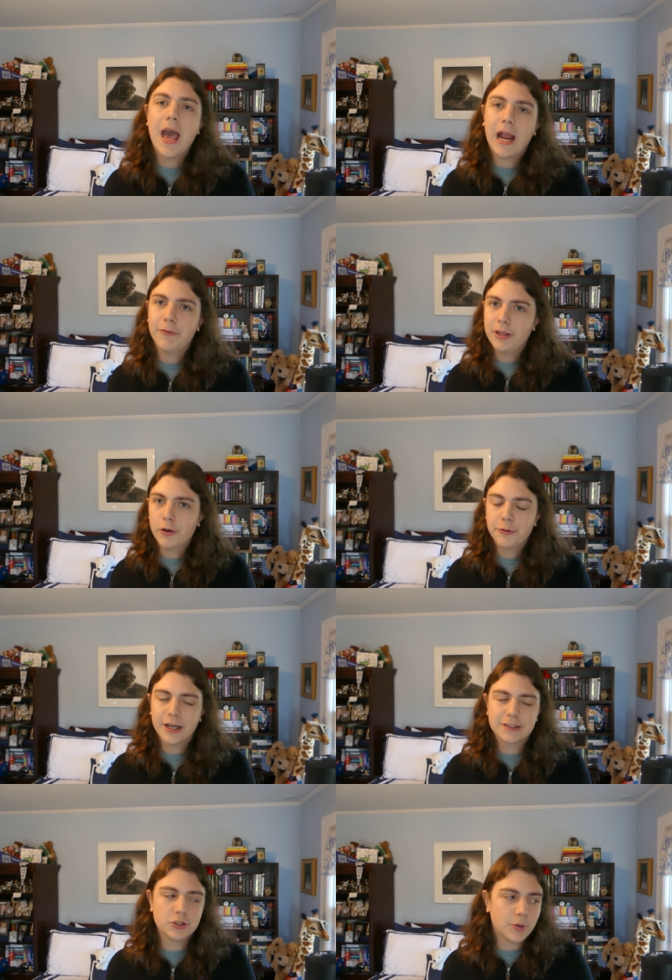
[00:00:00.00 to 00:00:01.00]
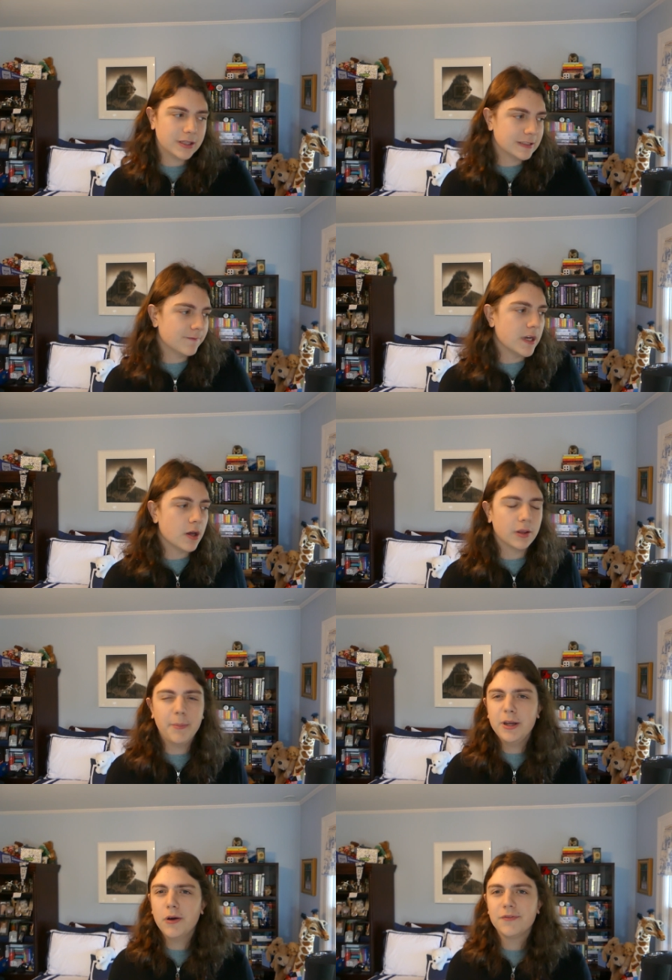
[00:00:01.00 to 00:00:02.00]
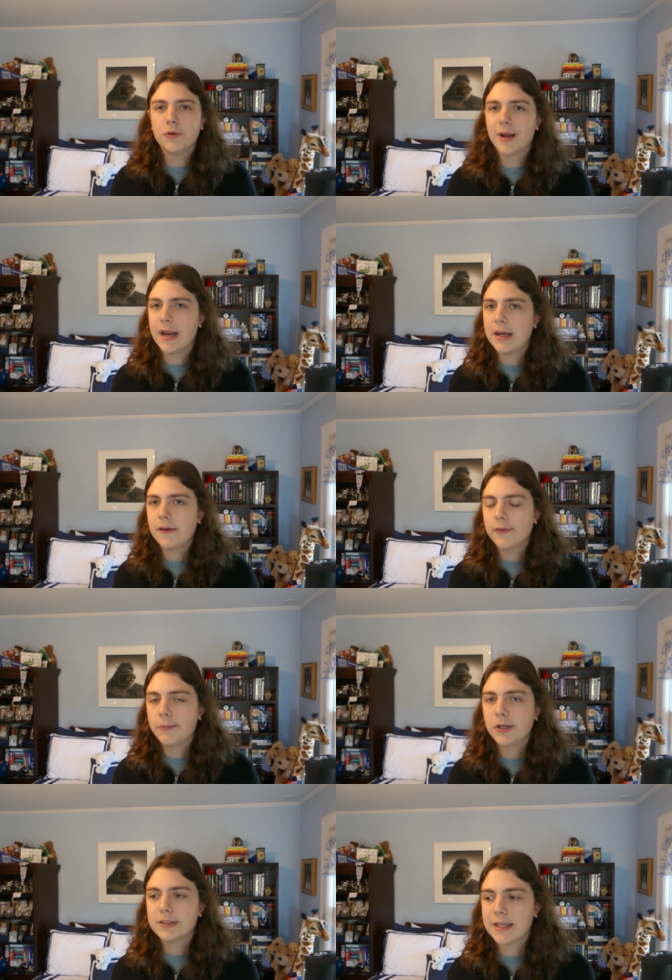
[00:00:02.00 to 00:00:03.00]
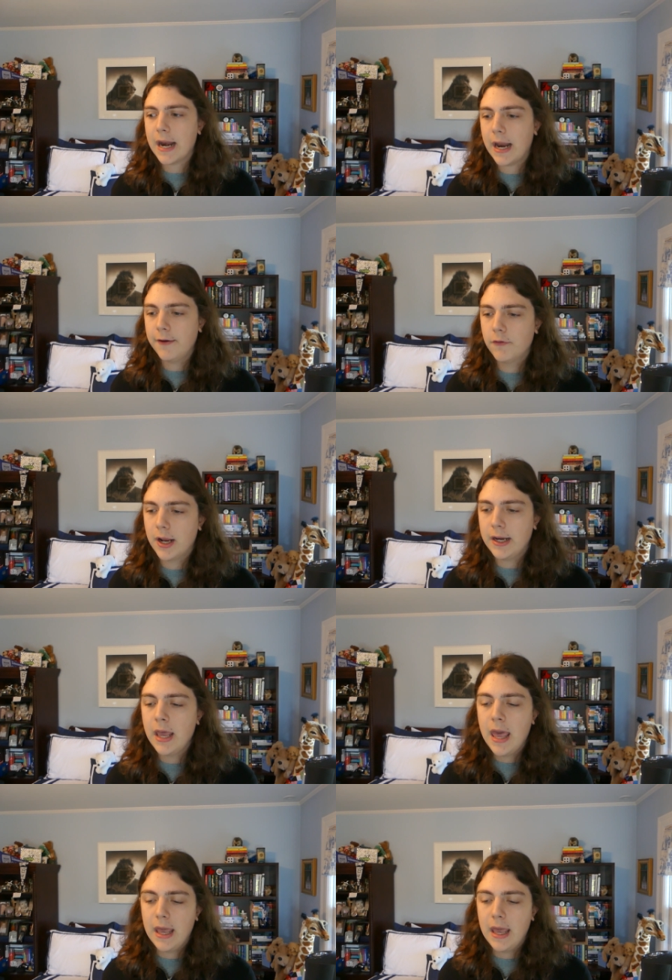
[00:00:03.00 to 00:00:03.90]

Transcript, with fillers: I really hope you guys enjoyed this video. Let me know if you read any of the books that I've read